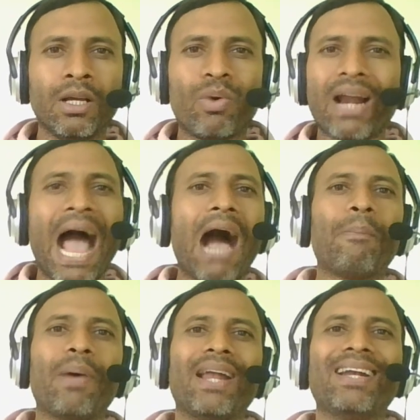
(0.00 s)
What
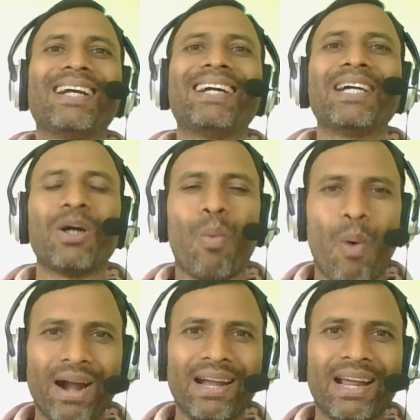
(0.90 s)
happened
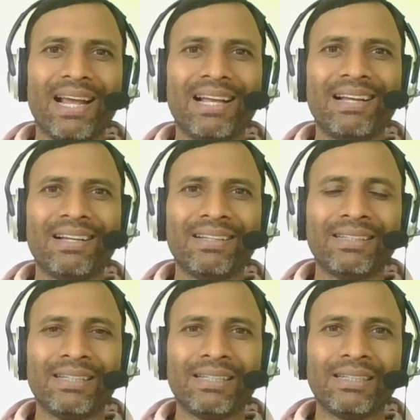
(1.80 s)
one day,
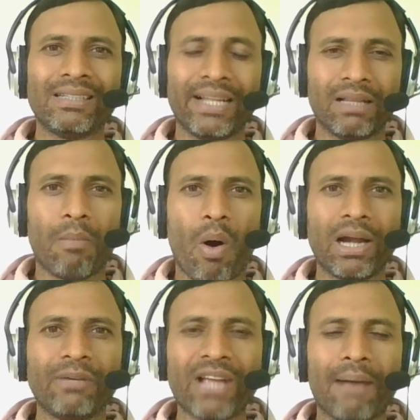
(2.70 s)
in the
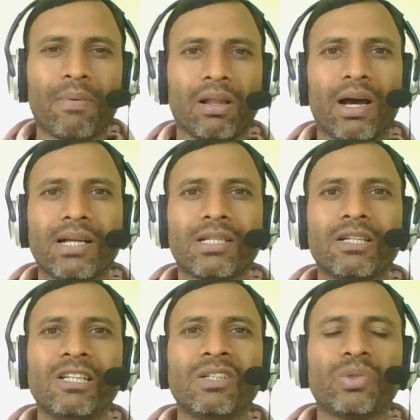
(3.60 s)
morning we have class,
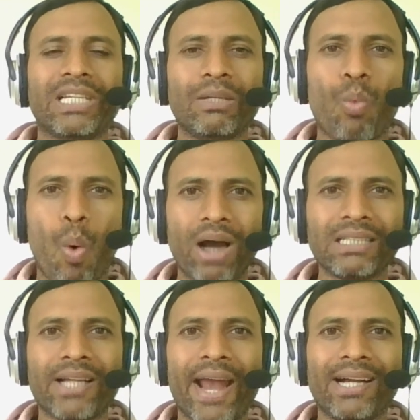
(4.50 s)
so he was
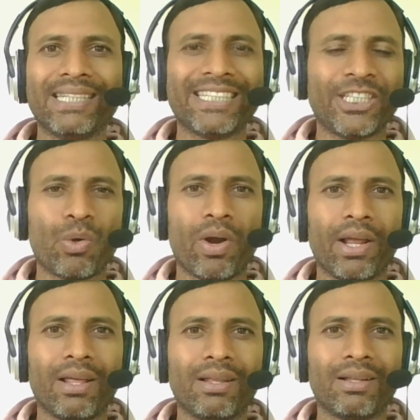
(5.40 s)
narrating a story
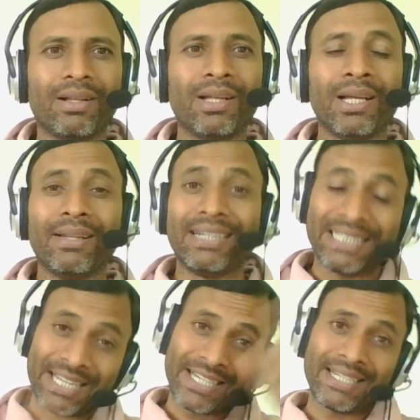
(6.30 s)
that
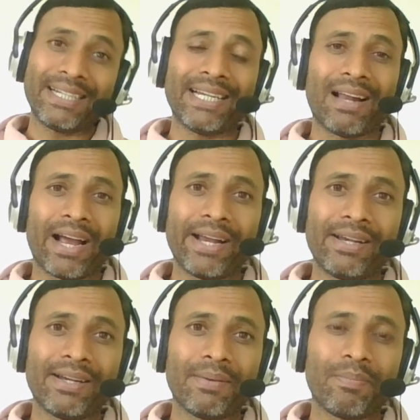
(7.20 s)
yesterday night,
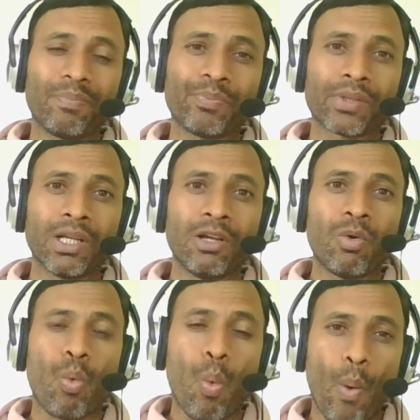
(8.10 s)

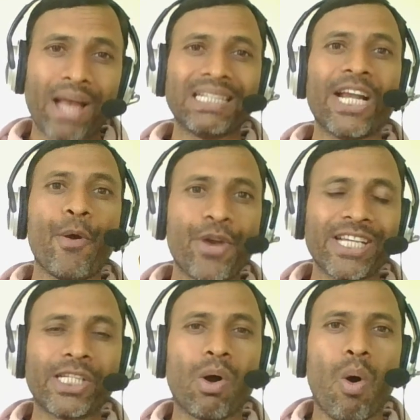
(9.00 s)
when he
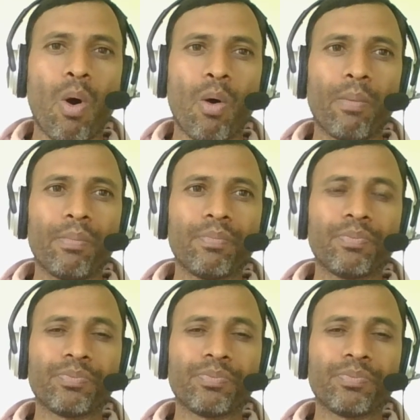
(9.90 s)
reached home,